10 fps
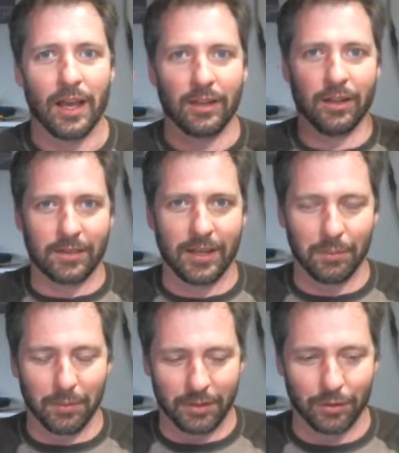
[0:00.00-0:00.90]
And a lot of
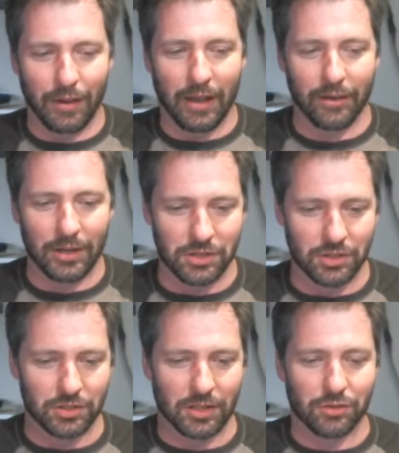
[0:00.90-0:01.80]
time, like the
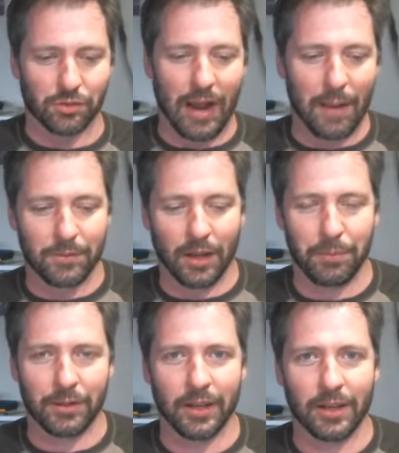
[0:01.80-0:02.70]
validation just gets wrapped
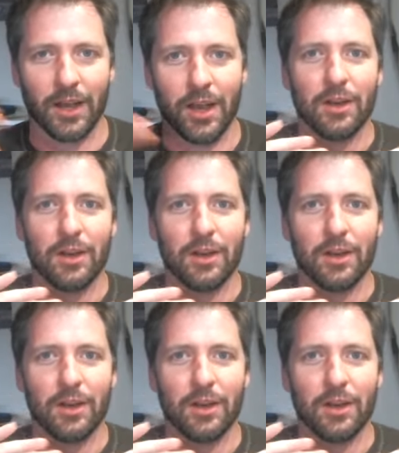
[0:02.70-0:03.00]
up in like,